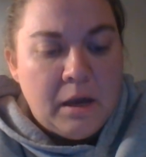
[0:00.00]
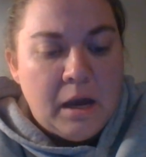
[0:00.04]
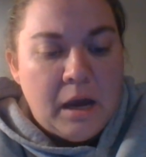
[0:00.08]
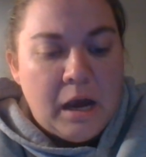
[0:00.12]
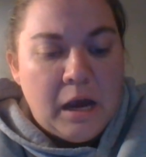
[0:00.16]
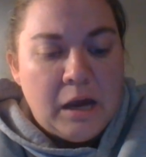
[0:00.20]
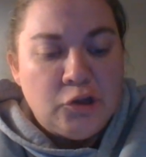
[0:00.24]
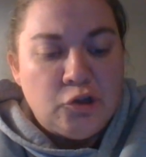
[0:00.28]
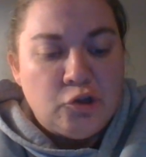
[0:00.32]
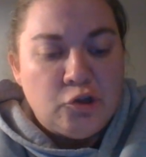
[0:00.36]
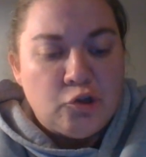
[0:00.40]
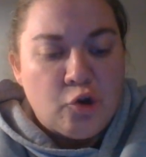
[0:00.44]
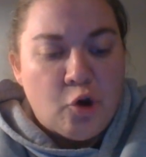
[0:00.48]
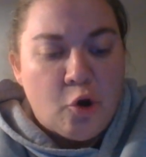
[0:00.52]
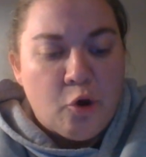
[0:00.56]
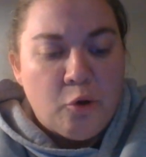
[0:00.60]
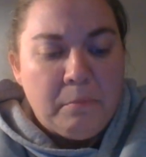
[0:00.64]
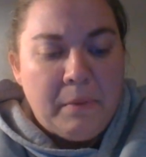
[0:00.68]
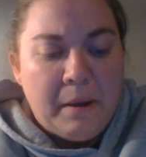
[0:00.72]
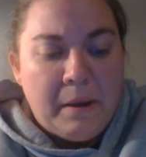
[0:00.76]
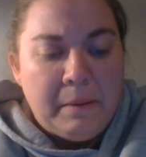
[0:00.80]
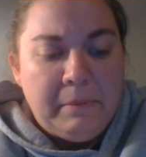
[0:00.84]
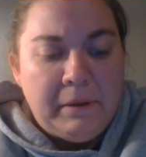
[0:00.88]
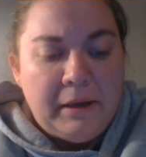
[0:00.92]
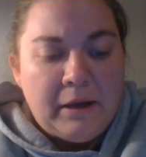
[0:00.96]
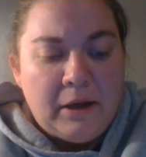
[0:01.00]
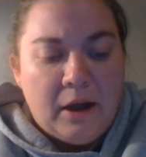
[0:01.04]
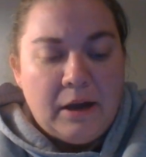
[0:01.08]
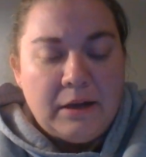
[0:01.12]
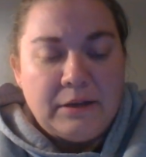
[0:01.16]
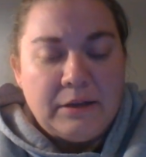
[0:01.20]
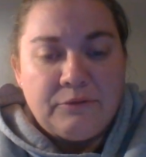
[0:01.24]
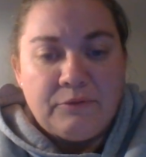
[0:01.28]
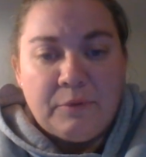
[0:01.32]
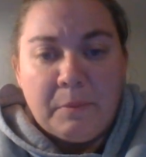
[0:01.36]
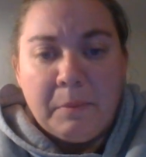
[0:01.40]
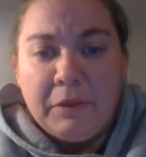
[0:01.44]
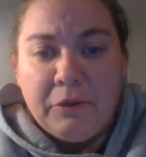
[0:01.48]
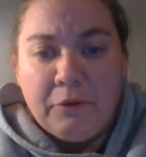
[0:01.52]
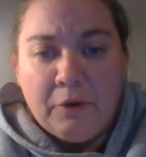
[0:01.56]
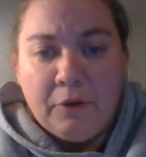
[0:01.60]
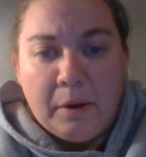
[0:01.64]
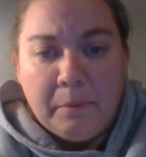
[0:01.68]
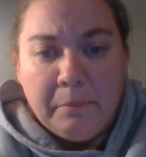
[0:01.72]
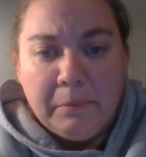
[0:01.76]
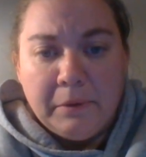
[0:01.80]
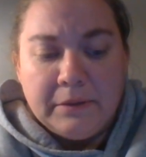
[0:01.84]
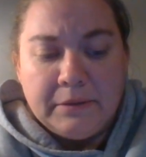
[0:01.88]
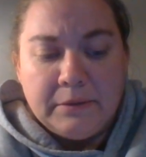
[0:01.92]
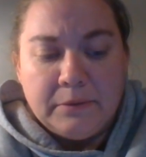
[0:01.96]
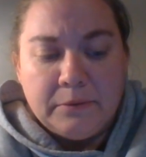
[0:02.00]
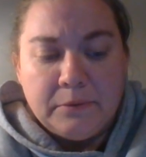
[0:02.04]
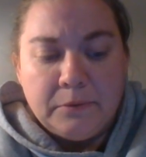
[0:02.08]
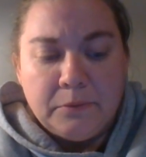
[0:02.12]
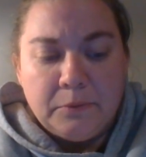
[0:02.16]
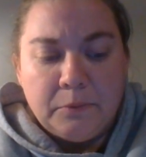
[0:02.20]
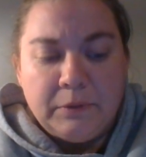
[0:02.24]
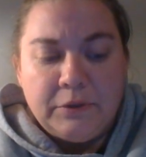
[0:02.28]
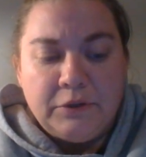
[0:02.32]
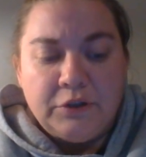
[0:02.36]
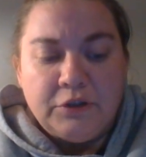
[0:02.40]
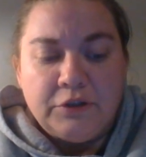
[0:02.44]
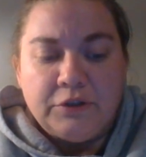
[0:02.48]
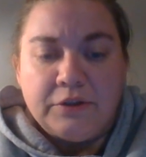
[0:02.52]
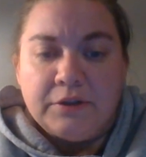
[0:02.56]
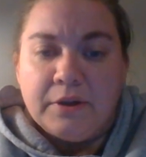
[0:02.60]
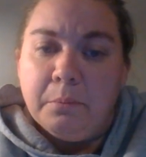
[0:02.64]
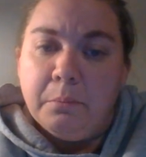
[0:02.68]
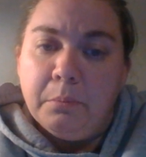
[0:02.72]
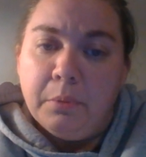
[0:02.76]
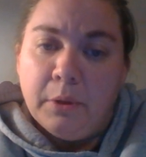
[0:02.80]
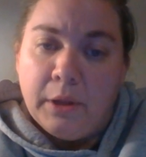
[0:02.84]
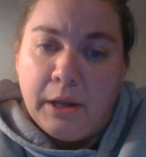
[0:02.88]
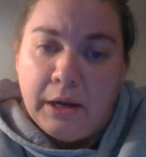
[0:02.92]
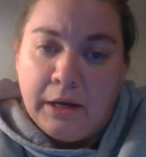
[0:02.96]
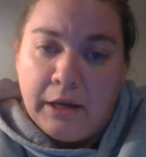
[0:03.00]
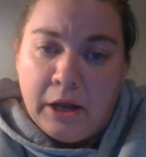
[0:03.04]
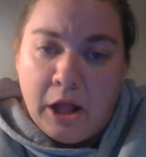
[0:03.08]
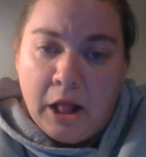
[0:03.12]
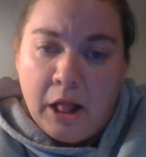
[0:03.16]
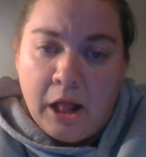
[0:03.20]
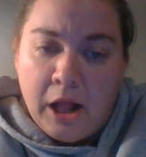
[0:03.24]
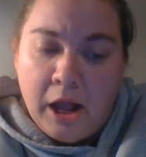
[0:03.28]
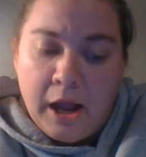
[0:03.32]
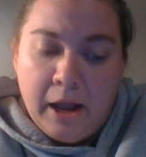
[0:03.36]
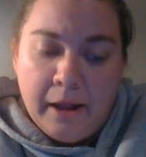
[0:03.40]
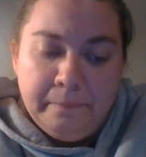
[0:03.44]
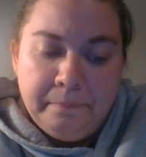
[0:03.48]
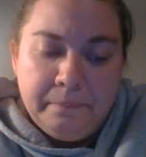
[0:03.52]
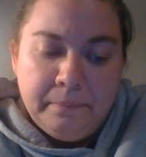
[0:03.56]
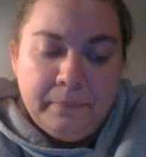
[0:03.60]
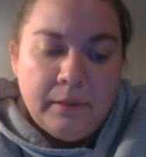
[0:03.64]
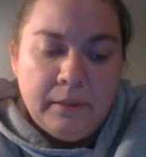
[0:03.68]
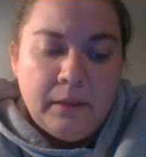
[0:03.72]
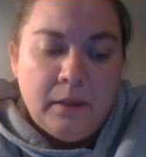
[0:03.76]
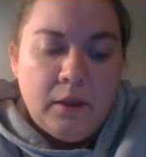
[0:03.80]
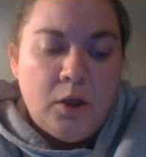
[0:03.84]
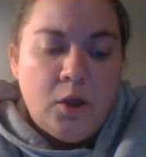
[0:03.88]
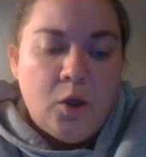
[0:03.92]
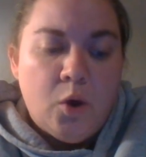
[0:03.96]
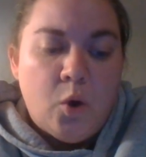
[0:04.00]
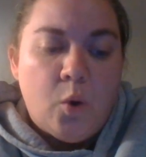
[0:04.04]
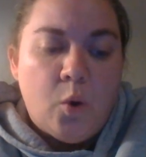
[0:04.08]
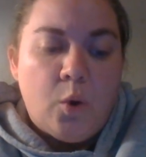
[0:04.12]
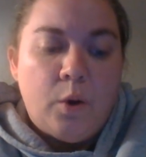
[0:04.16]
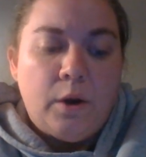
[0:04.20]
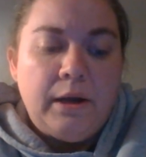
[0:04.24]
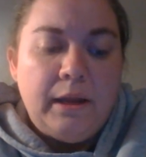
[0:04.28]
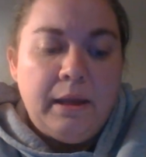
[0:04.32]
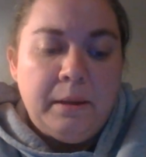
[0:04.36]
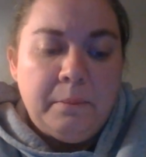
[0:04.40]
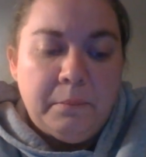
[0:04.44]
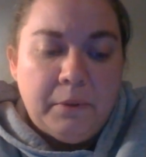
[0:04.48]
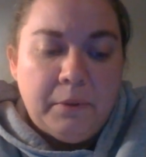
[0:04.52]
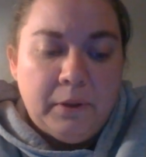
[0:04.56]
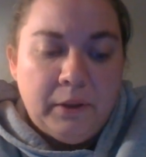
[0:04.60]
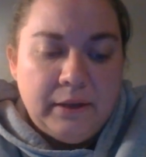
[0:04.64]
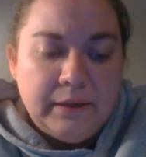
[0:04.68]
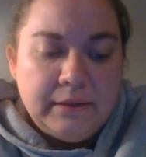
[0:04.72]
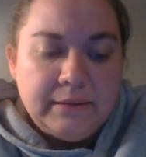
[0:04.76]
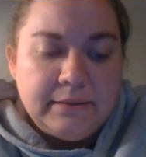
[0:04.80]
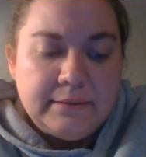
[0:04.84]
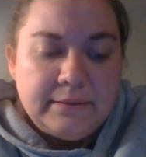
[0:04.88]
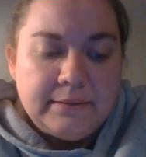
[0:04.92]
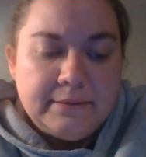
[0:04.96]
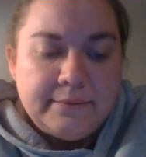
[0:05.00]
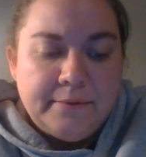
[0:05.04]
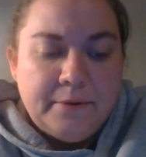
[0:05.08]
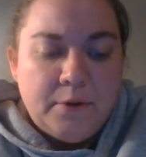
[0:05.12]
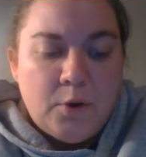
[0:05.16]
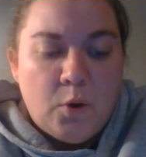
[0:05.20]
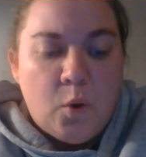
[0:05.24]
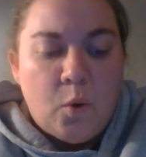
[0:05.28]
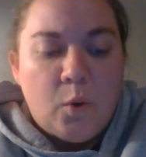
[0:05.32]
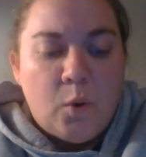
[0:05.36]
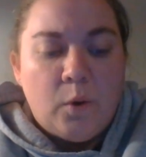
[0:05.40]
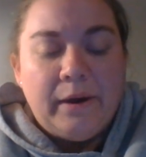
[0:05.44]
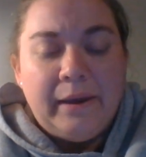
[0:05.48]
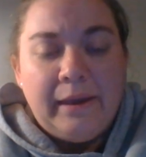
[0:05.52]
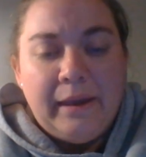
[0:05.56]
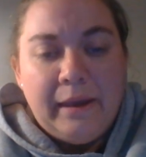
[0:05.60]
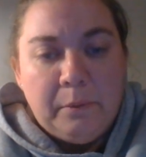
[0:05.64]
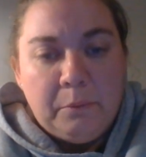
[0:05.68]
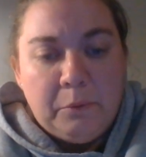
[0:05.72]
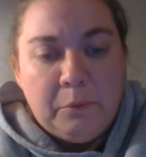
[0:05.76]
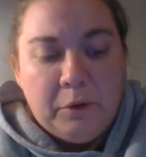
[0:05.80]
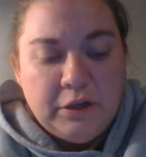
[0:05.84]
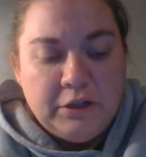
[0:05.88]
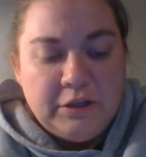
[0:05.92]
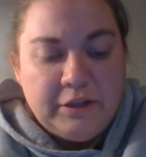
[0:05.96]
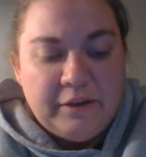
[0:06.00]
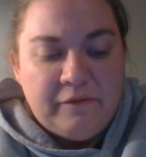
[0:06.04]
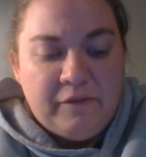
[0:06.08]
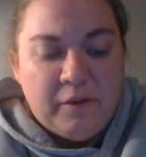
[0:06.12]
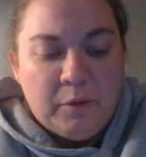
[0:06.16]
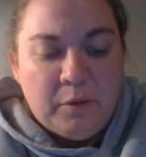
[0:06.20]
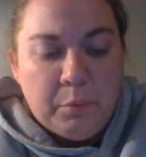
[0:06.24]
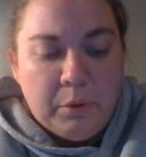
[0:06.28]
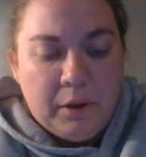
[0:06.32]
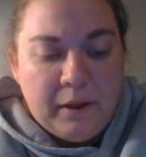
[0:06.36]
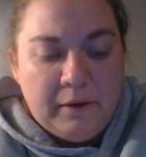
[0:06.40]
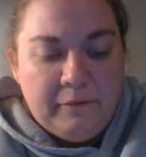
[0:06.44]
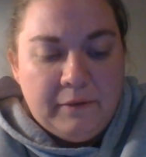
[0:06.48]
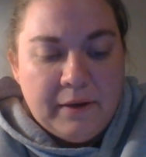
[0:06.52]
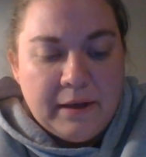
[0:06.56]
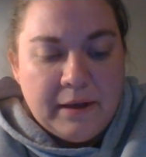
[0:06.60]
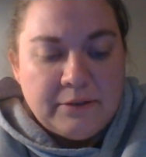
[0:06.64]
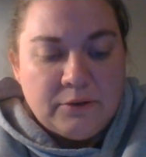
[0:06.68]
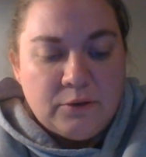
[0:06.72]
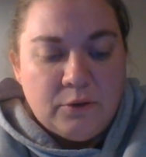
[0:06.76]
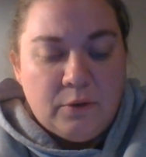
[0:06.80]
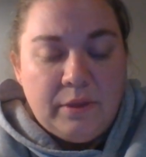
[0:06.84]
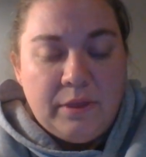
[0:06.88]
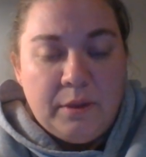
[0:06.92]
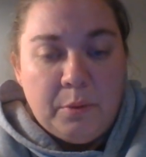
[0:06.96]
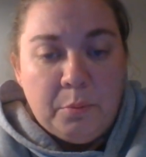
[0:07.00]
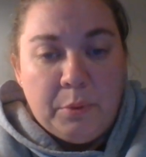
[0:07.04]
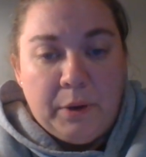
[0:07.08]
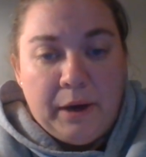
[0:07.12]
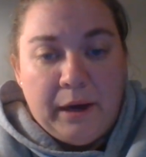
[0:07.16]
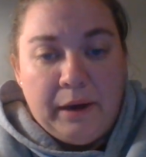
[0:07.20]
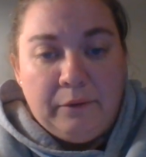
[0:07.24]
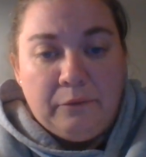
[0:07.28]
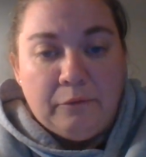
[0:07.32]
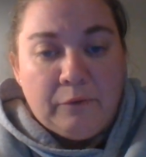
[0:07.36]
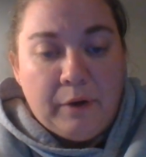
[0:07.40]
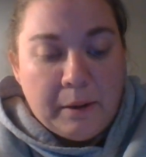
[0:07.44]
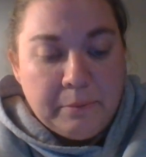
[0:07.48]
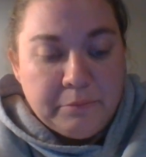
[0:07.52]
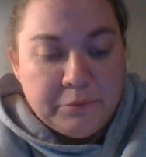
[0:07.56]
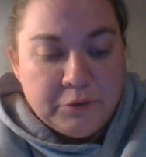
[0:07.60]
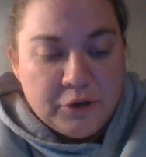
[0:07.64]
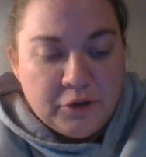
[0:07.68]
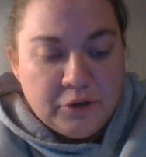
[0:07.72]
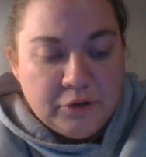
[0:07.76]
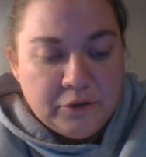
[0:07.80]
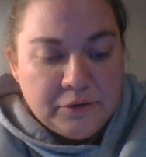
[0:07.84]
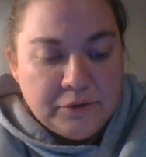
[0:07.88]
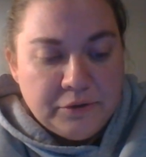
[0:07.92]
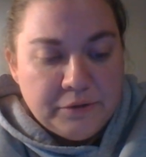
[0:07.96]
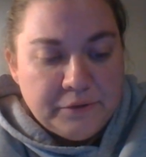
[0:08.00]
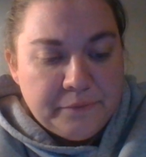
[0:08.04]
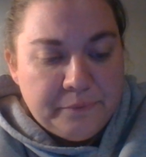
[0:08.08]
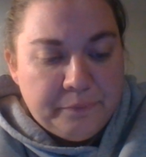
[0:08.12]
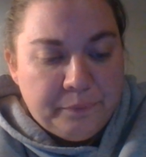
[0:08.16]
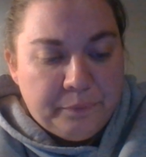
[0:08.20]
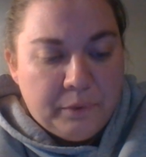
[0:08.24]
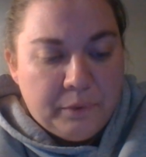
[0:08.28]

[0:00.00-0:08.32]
A stroke may be caused from a thrombus, which is a blood clot, or an embolus, or hemorrhage if a blood vessel in the brain ruptures.